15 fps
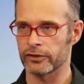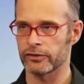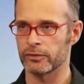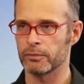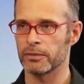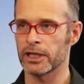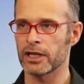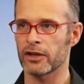
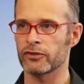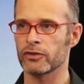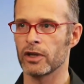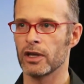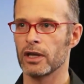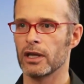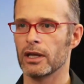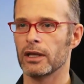the tools
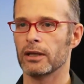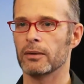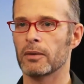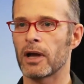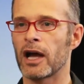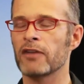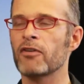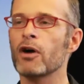that we
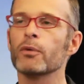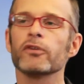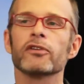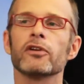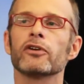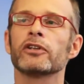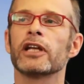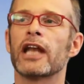make today, the
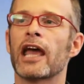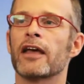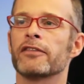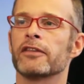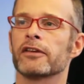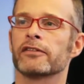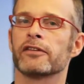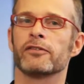
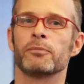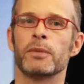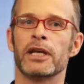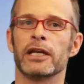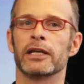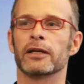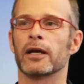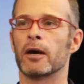computers,
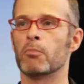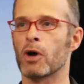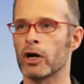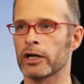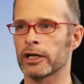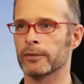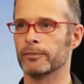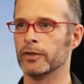genetic
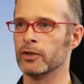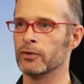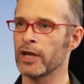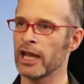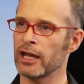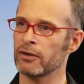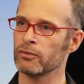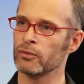engineering,
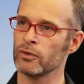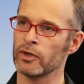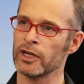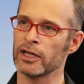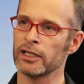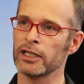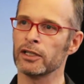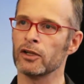3D
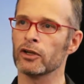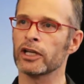printing,